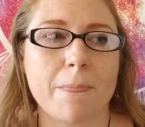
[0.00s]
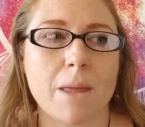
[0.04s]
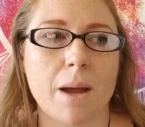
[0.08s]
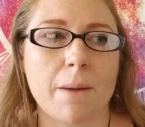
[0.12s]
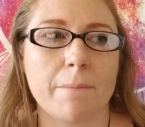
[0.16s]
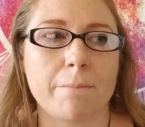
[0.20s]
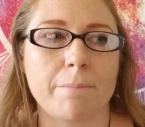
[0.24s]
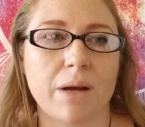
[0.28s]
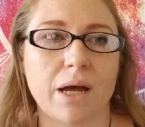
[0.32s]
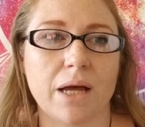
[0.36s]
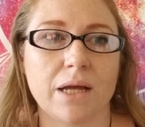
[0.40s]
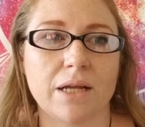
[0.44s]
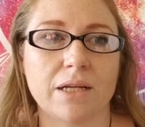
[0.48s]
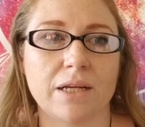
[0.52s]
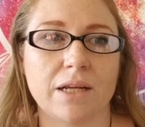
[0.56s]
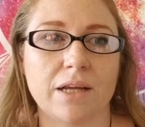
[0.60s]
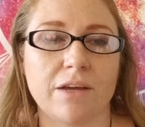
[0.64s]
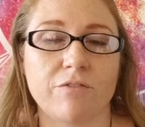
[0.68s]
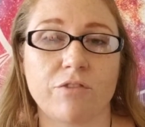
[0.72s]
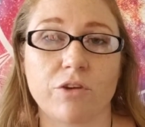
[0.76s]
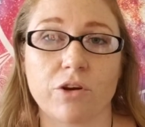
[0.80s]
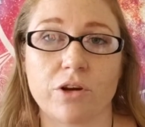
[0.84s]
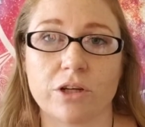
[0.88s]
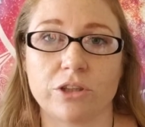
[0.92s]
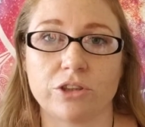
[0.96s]
But
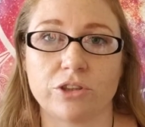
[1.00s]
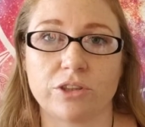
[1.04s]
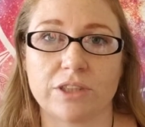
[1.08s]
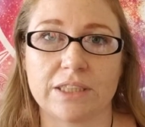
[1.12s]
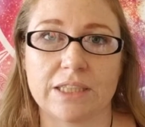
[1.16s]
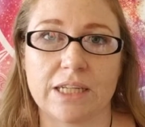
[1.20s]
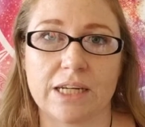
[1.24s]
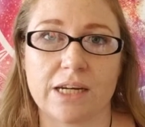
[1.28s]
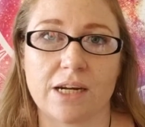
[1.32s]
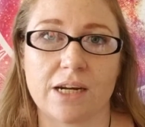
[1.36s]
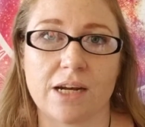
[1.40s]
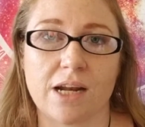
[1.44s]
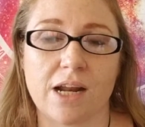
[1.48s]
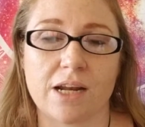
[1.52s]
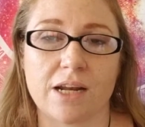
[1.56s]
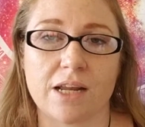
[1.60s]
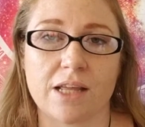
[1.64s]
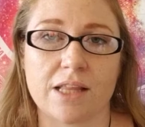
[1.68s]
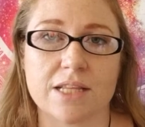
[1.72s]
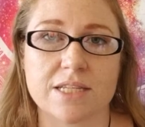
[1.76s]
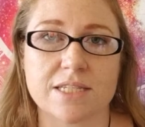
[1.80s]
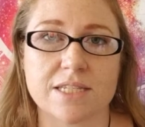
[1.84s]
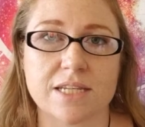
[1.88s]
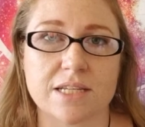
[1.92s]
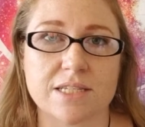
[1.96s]
if you're interested in any of
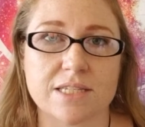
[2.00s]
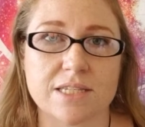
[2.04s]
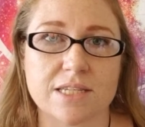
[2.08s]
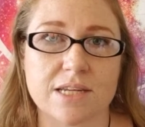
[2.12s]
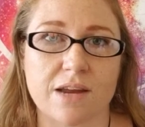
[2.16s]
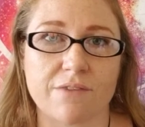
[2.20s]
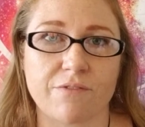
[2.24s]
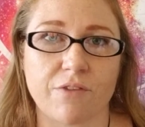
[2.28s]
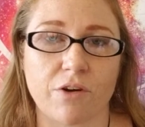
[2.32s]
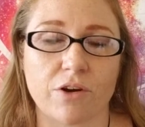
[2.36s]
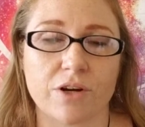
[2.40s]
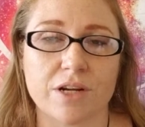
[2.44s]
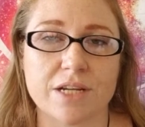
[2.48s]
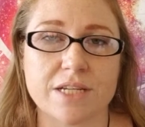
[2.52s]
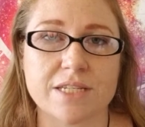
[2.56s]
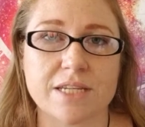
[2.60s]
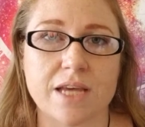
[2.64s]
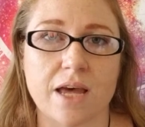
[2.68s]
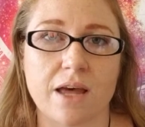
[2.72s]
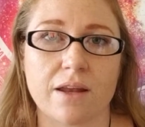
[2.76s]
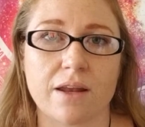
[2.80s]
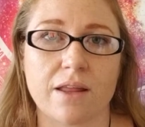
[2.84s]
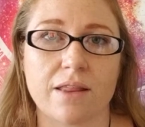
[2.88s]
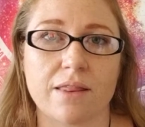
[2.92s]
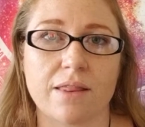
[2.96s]
the signs that I've already
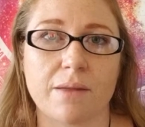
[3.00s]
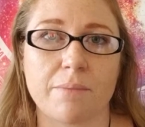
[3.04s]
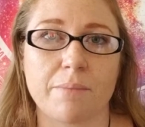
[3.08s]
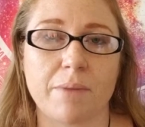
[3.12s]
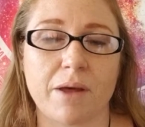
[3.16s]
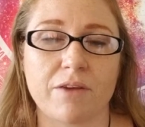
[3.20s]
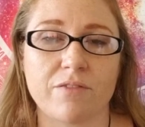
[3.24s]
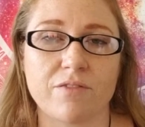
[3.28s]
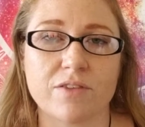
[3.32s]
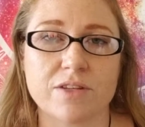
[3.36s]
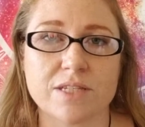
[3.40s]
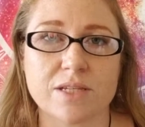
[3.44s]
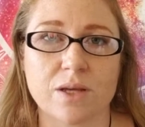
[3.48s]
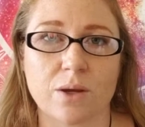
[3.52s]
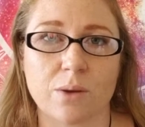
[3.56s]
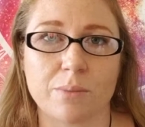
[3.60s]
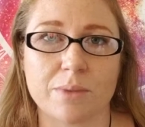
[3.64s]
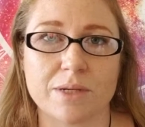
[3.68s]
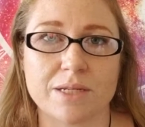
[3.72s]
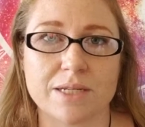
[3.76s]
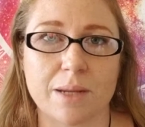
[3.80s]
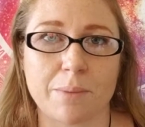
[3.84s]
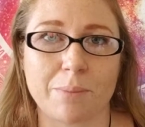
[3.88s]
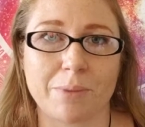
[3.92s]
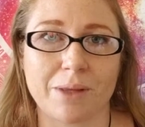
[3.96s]
done, the Metaphysical
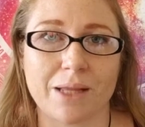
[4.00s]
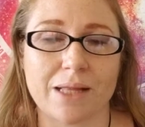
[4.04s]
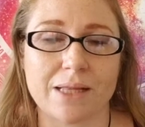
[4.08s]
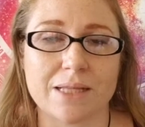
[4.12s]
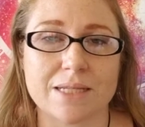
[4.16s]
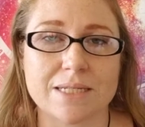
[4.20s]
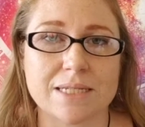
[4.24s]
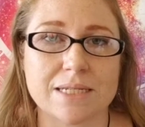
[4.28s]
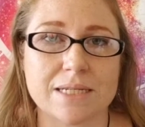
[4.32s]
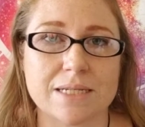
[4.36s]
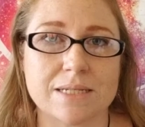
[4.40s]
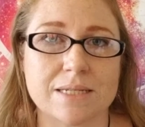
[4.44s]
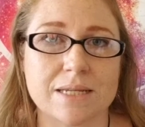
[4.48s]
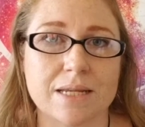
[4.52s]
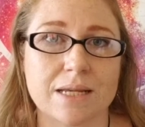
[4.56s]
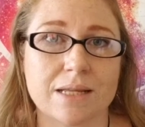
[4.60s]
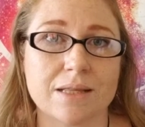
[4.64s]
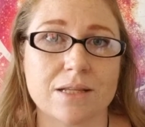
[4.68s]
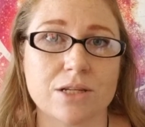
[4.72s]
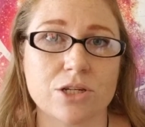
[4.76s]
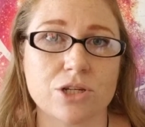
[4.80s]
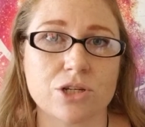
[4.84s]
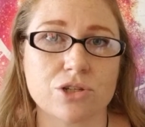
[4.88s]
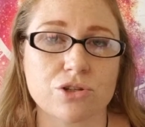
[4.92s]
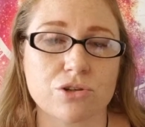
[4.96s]
Monday playlist is in
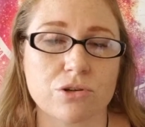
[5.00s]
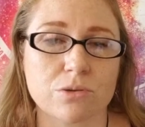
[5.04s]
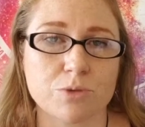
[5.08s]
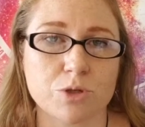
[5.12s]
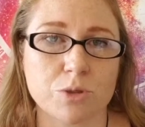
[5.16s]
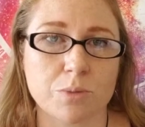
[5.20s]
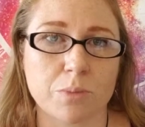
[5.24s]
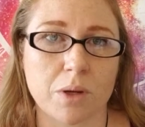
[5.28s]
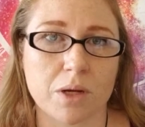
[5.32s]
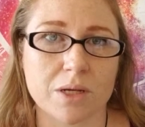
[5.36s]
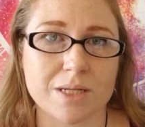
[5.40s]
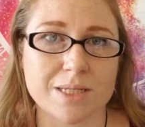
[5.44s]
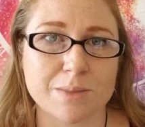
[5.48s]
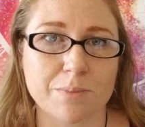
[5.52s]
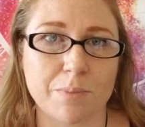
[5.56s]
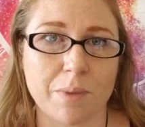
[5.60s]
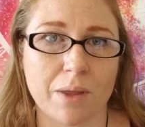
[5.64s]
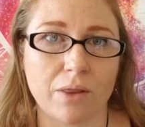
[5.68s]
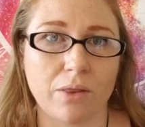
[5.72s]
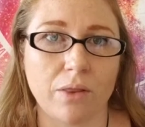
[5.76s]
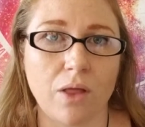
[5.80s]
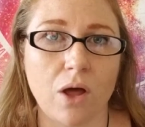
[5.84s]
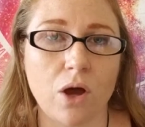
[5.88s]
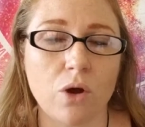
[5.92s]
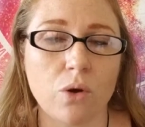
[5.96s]
the description box
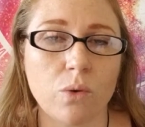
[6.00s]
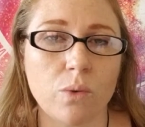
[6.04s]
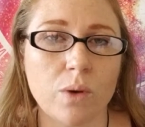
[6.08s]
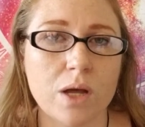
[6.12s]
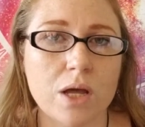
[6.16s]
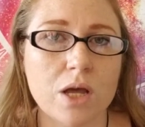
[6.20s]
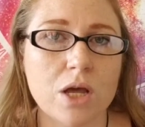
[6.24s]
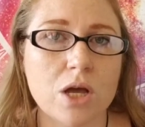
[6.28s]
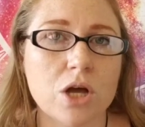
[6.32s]
below.